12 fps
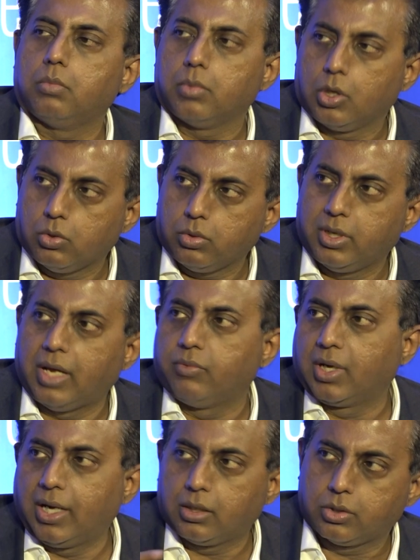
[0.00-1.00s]

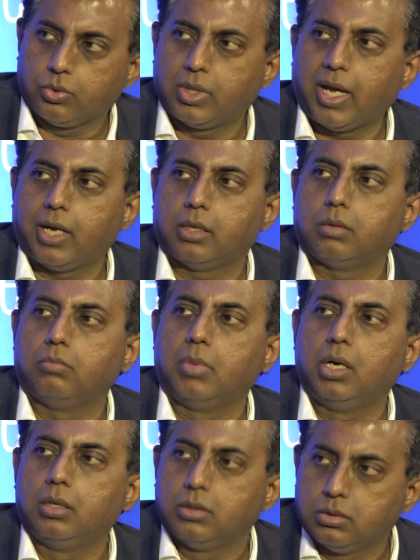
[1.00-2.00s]
Navigate through that,
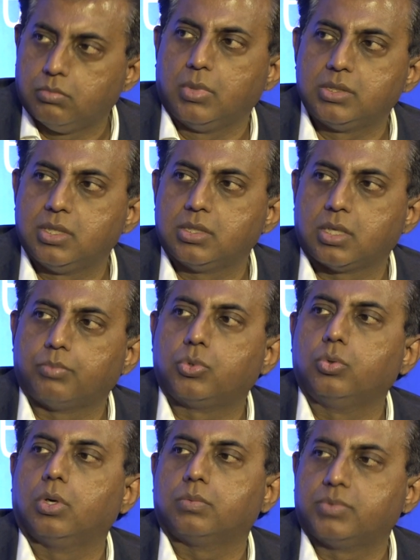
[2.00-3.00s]
build business up
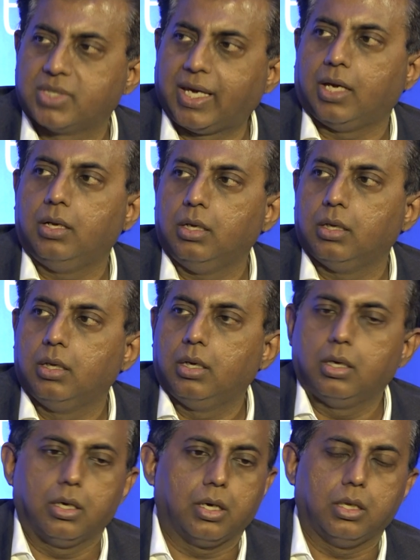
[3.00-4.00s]
to a scale,
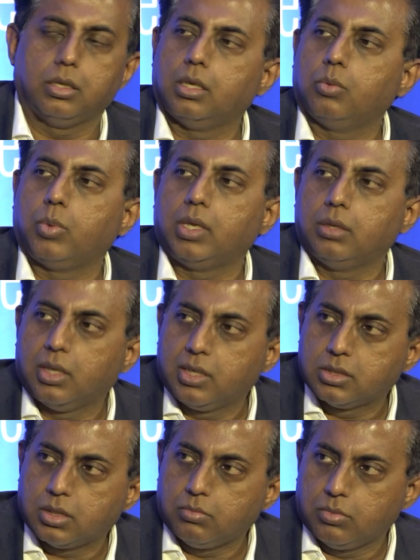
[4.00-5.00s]
and then when there
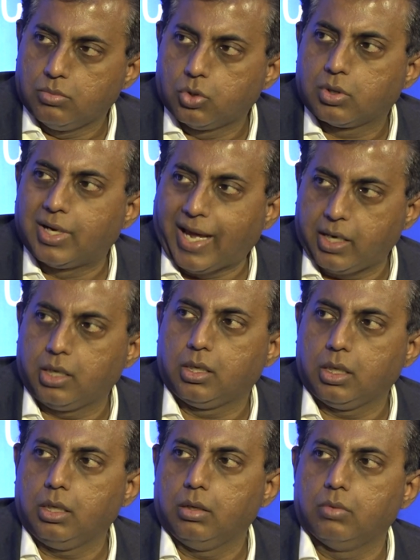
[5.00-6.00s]
is a more clarity